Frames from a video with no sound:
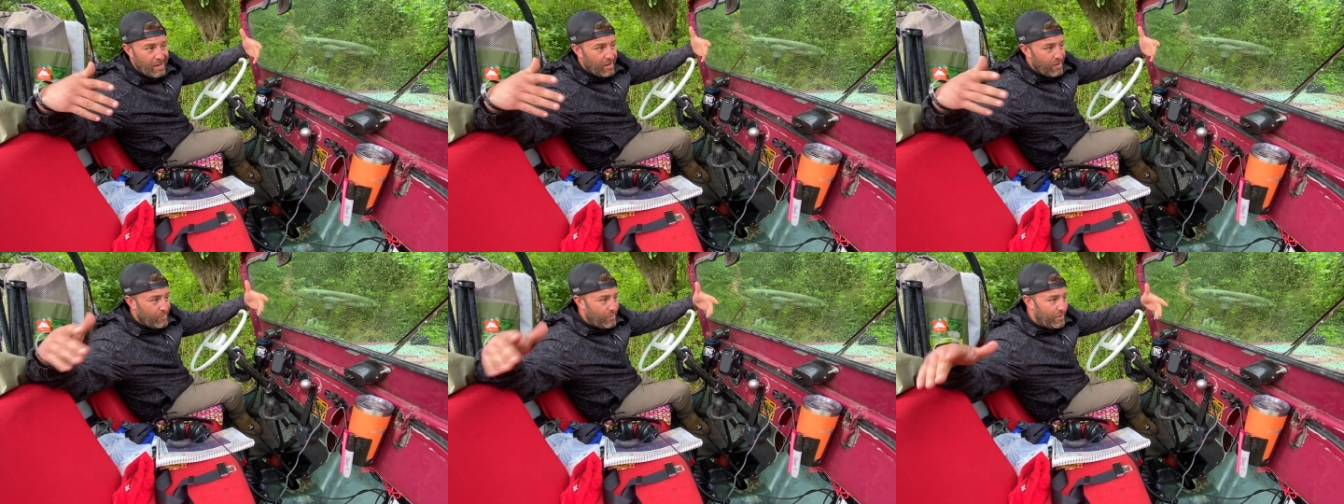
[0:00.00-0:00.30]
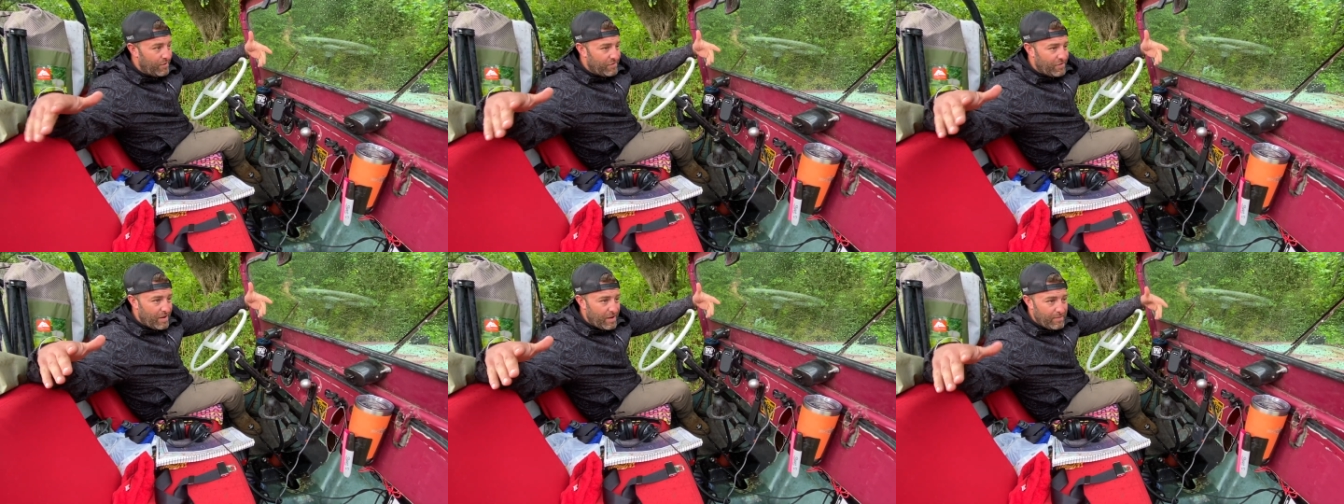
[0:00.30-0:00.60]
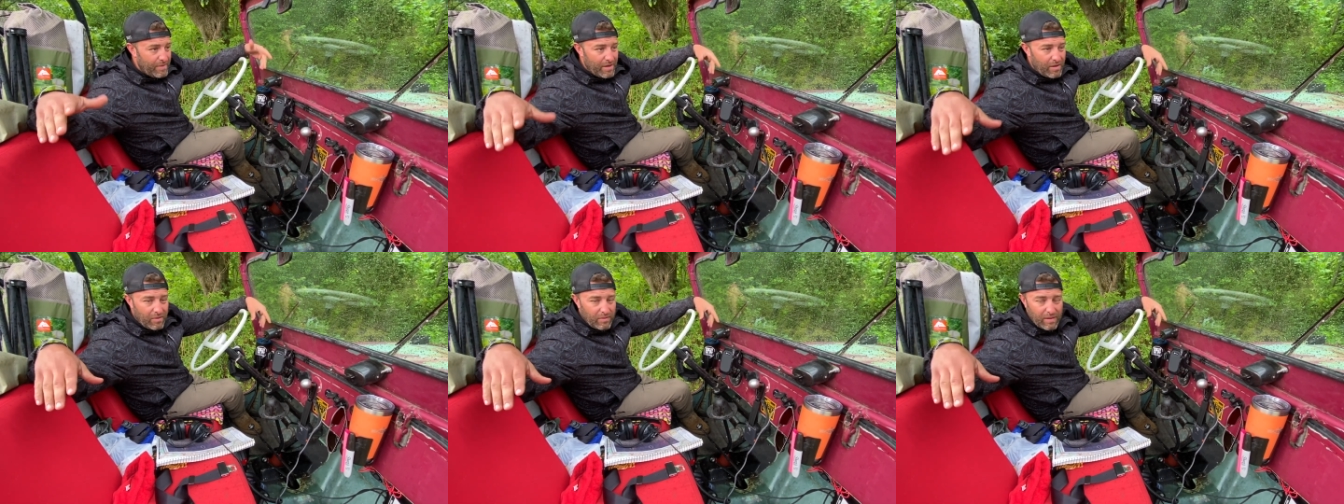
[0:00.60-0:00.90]
If we find
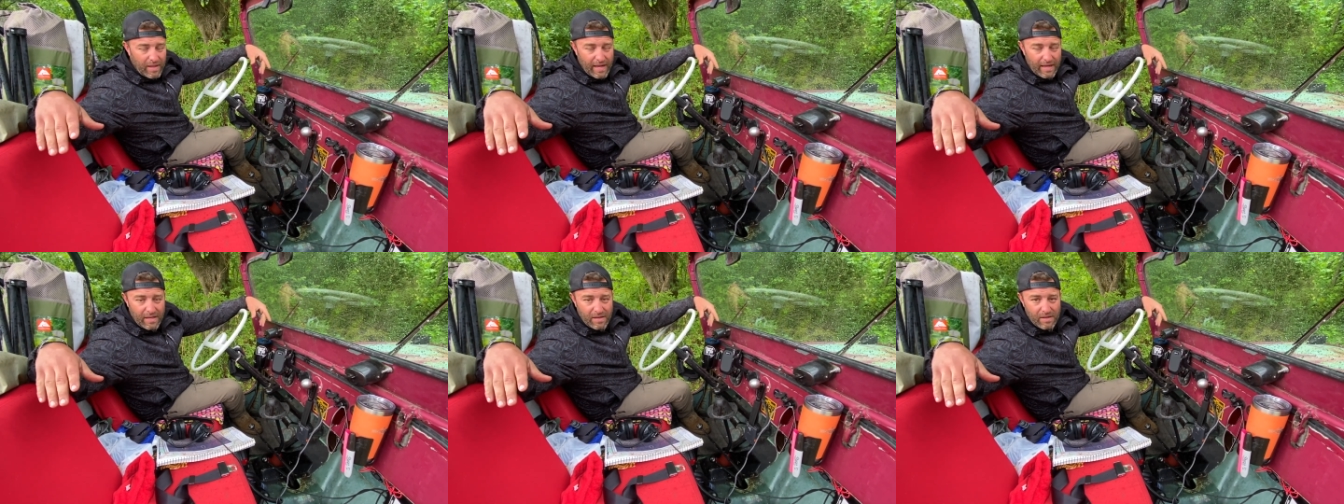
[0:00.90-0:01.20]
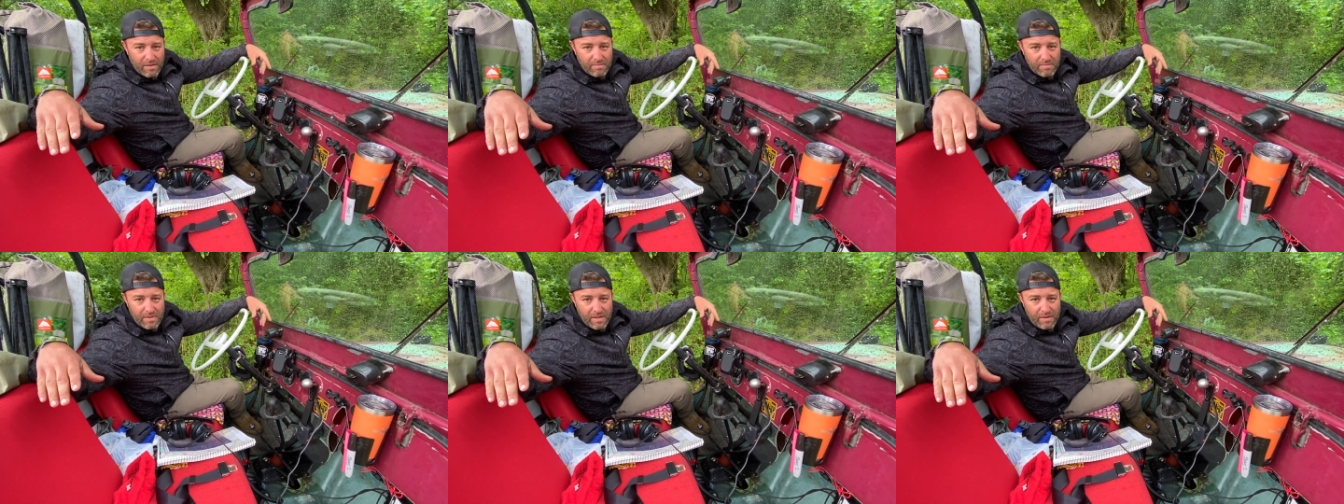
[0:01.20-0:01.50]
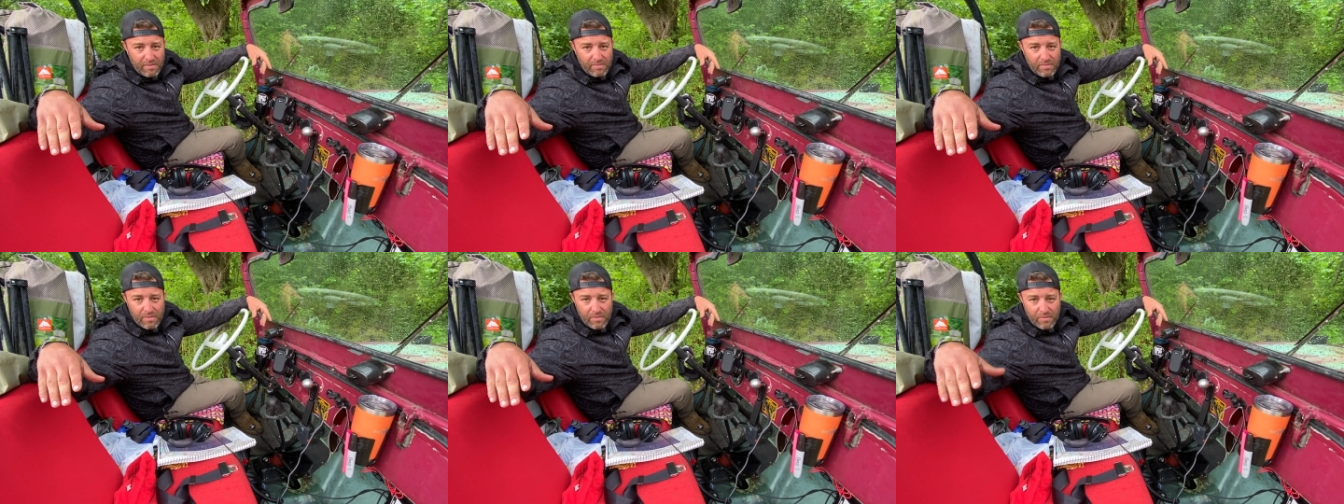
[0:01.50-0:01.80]
we don't like them,
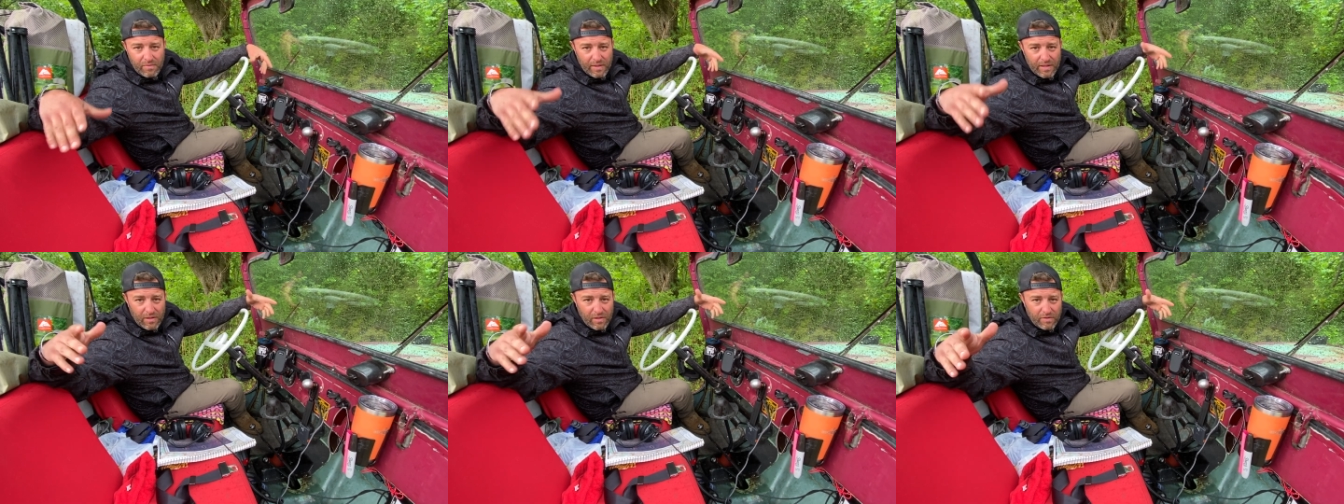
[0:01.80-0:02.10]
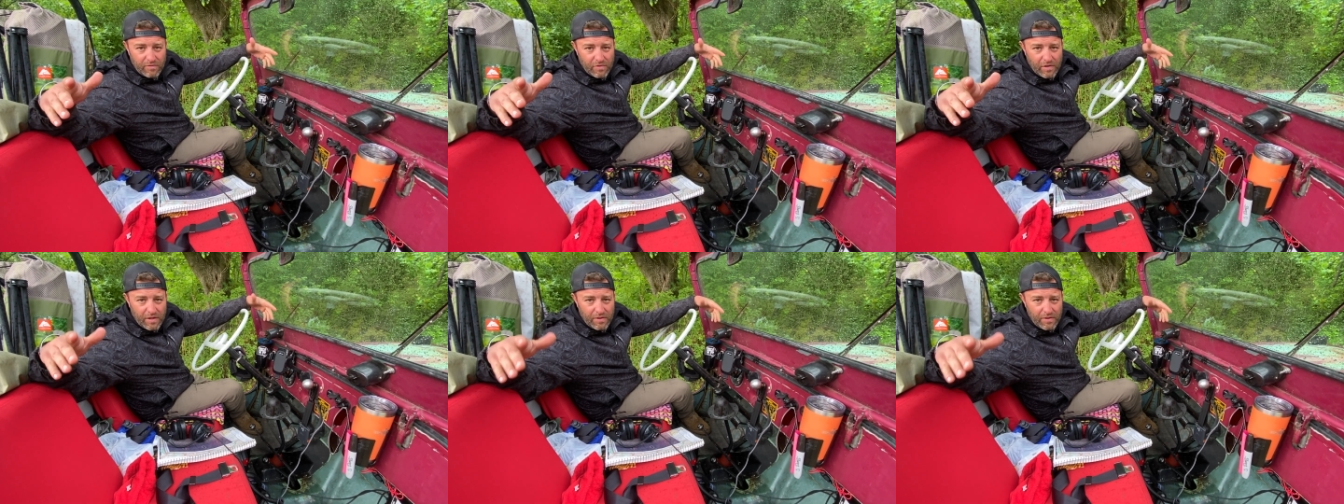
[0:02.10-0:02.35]
then we look for